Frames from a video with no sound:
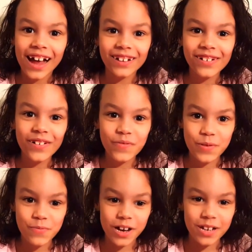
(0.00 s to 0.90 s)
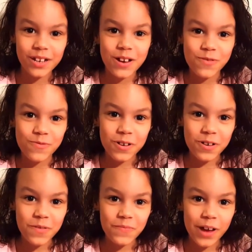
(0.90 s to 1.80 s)
Hello everyone,
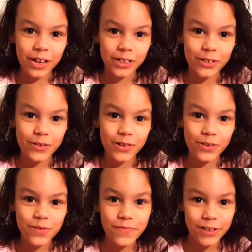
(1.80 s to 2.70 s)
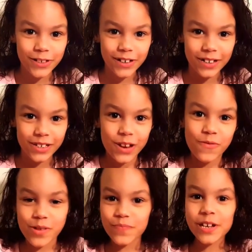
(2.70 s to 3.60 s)
welcome back to Toy Superstars
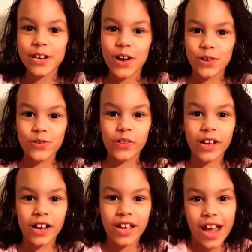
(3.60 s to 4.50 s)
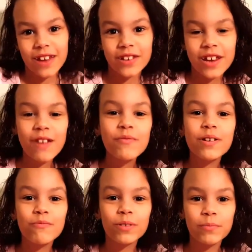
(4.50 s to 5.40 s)
with me, Julia, and today
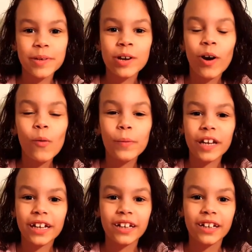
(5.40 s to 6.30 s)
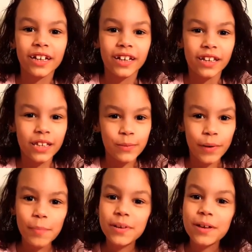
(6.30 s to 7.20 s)
we will be opening the
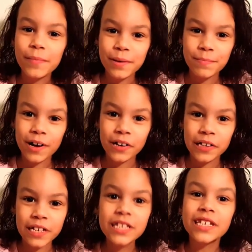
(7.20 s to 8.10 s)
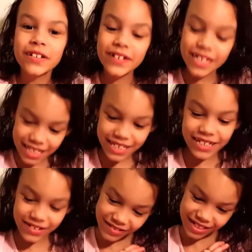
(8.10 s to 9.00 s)
Puppy in My Pocket Series
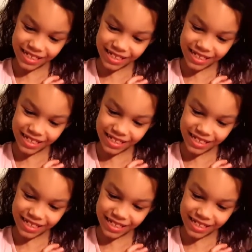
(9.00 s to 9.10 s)
2.